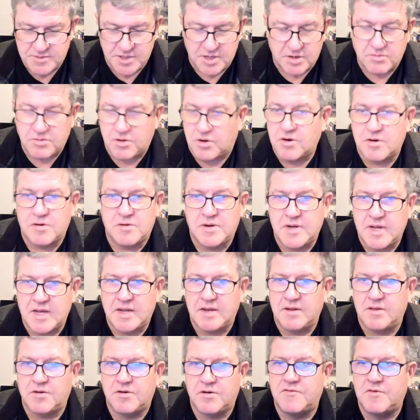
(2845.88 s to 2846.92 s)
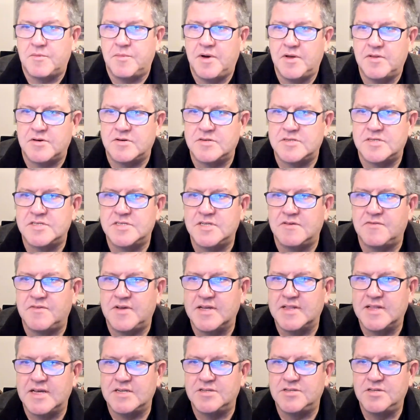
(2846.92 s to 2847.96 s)
you know learn and learn from others and stuff
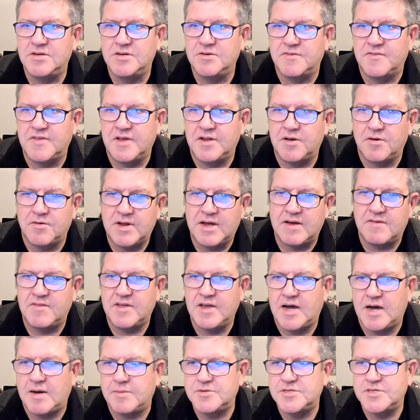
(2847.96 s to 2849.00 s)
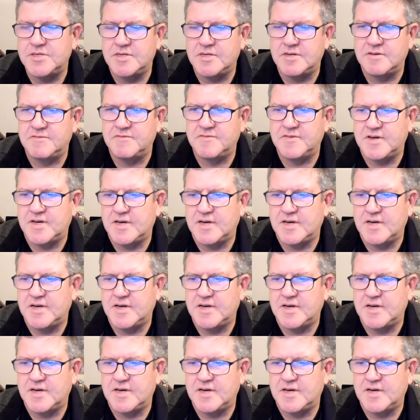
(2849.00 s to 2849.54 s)
like that too, if they don't have the option of